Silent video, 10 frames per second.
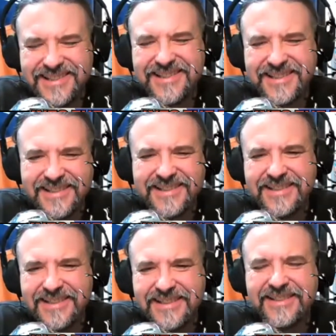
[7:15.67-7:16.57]
he's just
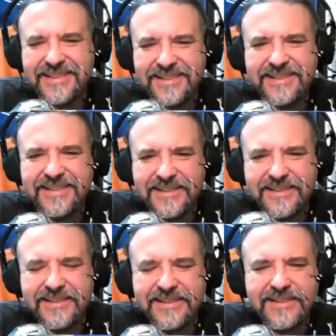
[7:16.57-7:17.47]
turning eighteen,
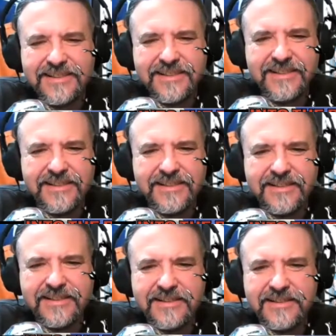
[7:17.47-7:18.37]
so he's a young
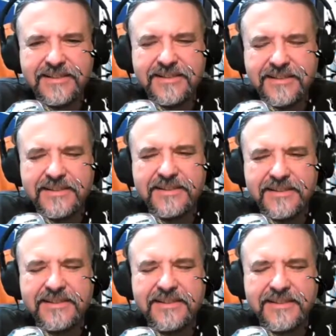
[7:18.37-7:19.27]
pup. So
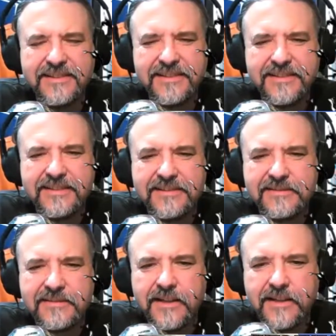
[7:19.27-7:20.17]

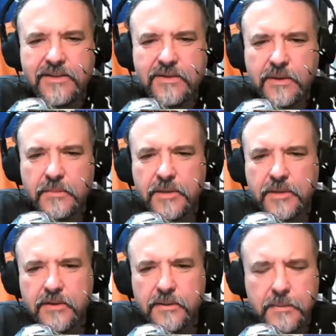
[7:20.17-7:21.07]
hey, start him out
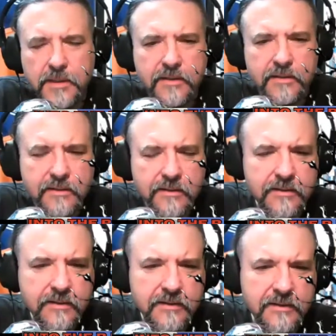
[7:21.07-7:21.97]
young, man.
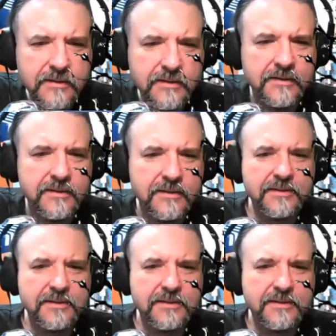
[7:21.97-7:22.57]
Yep.